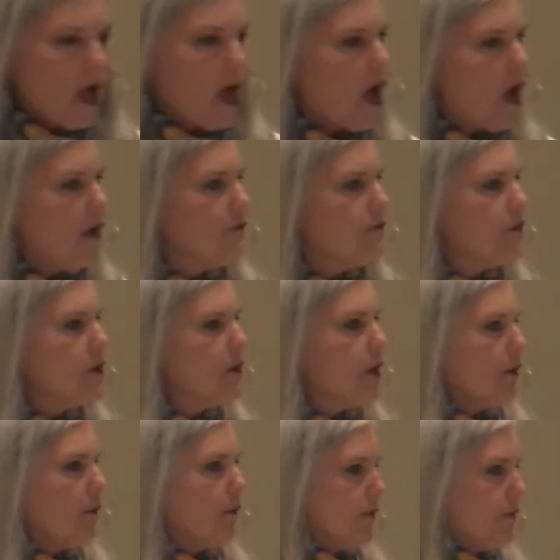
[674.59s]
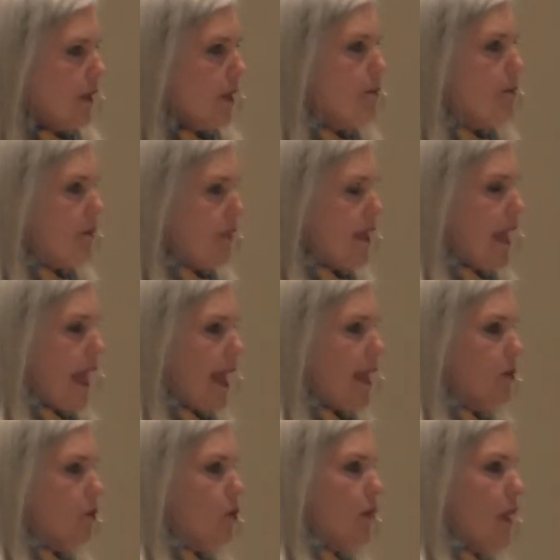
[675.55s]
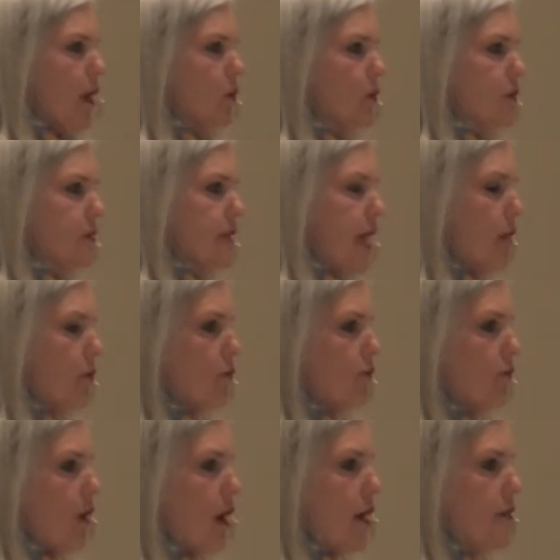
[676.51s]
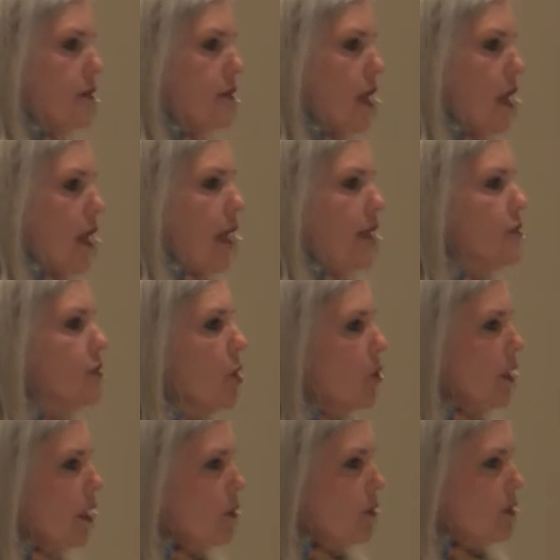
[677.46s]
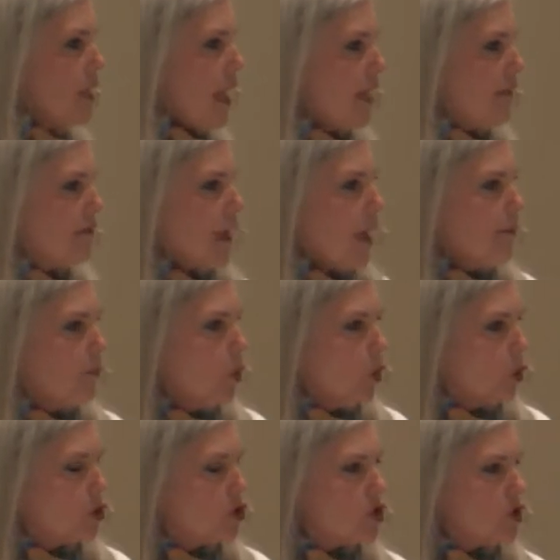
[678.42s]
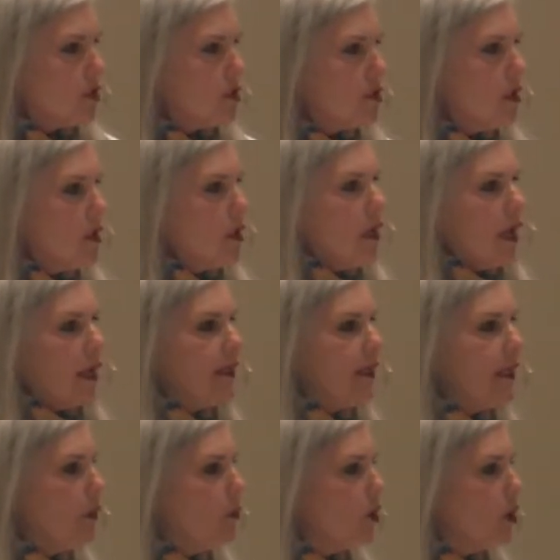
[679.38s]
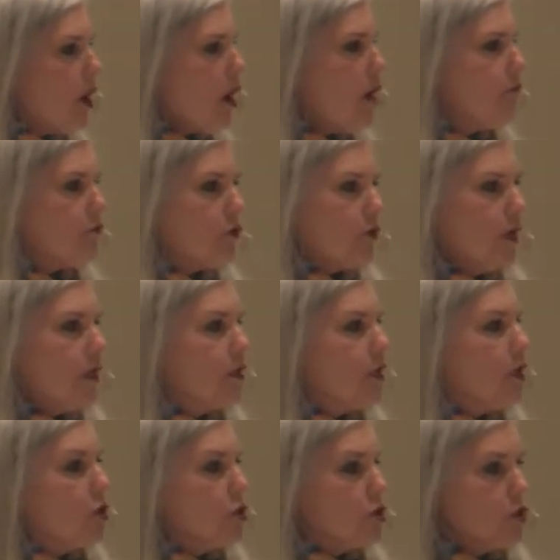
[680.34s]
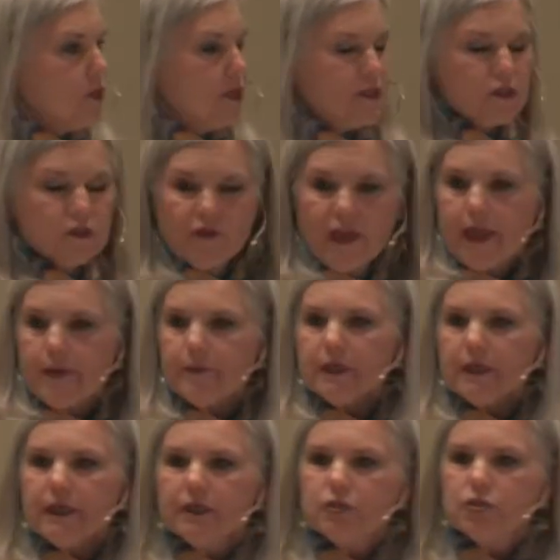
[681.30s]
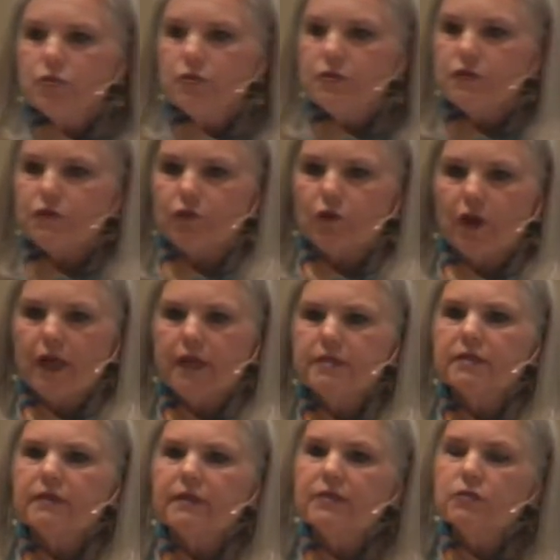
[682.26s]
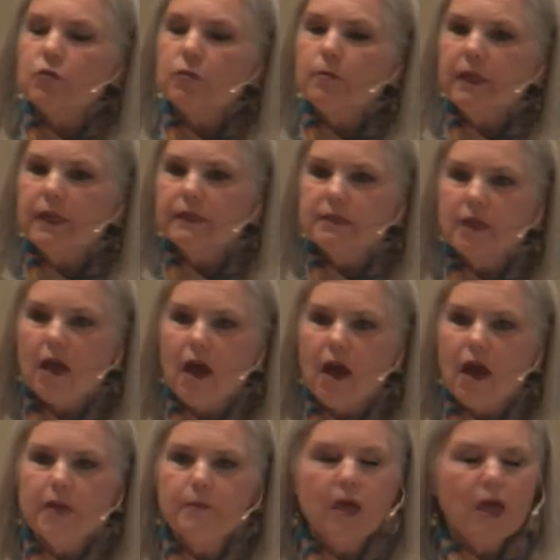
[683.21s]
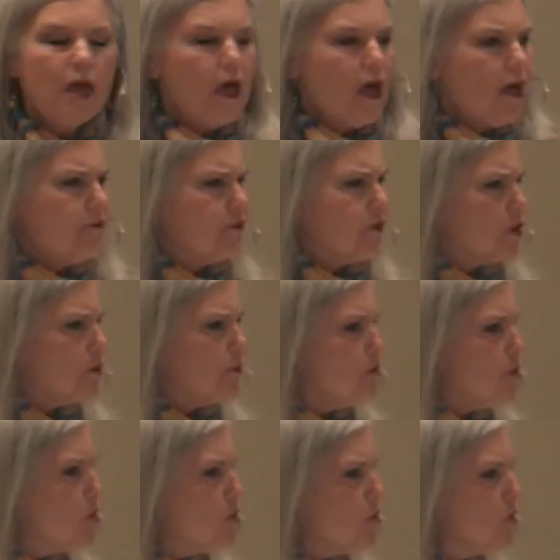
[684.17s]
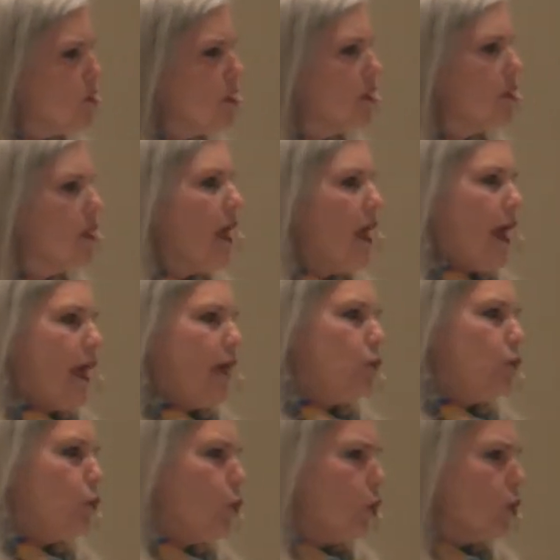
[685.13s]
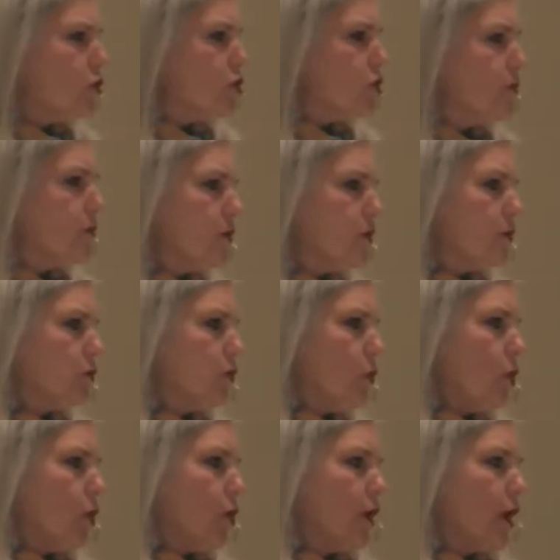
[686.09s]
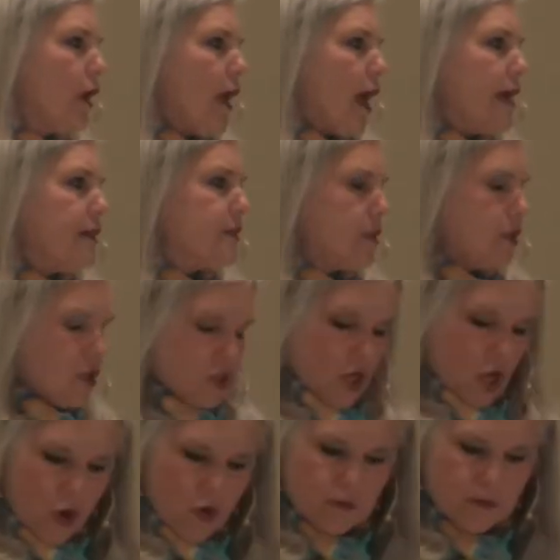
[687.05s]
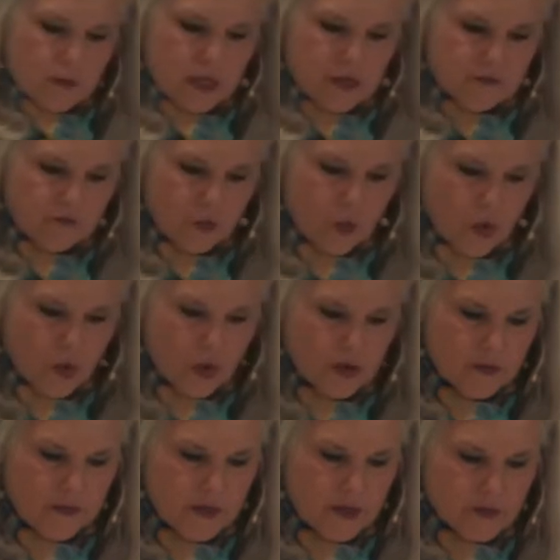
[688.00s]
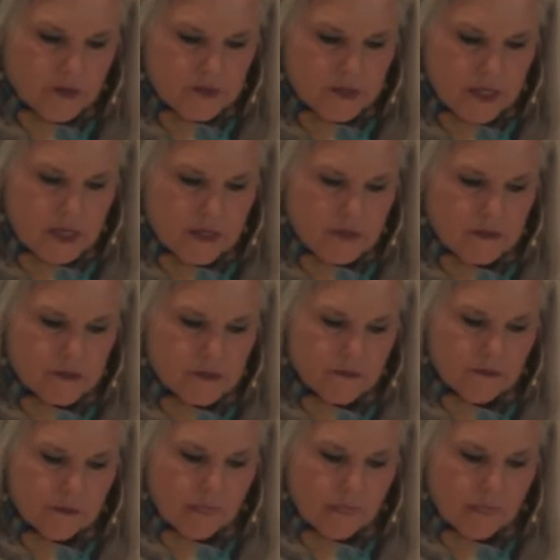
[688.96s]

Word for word: of the animal that was sacrificed. And so he would take that portion and he would offer it to his family and to his friends. And this would be a time of communion and worship to the Lord as an atonement for their sins.